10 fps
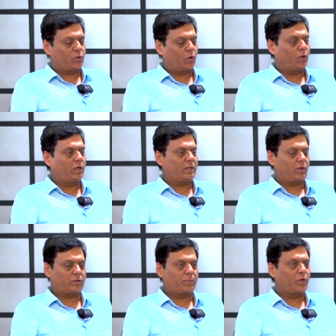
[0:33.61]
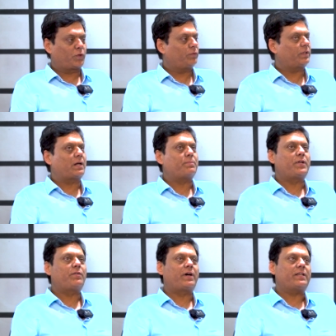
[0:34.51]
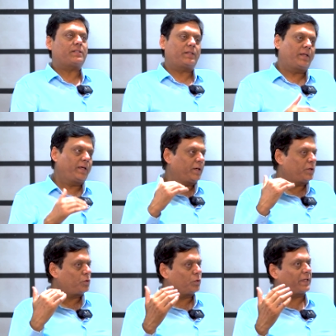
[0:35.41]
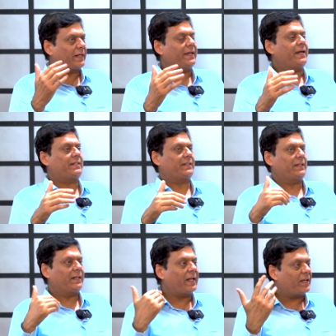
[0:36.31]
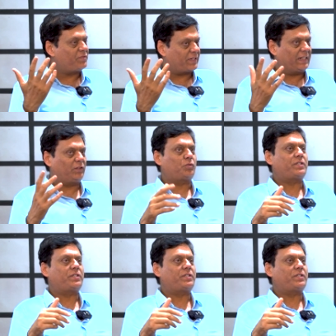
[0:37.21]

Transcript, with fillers: goal or the motto of the company was to create lifestyle, to